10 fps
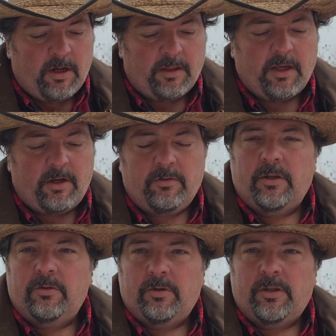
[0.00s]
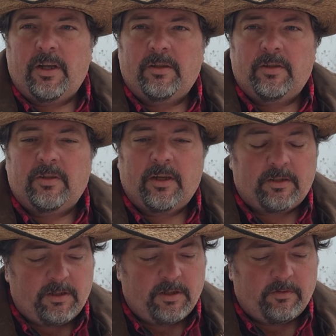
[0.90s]
and they don't understand the
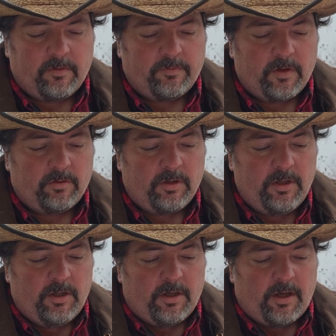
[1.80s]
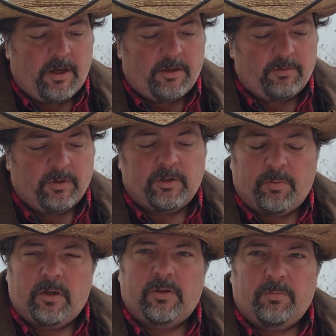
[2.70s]
sanctity of a vote and the
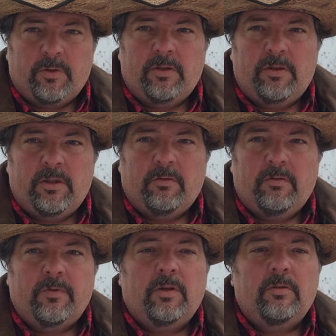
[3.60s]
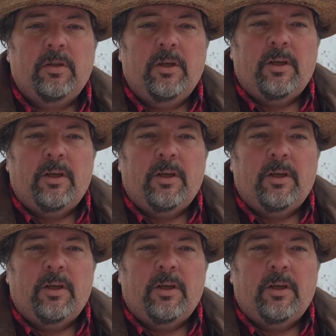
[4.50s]
responsibility of a vote,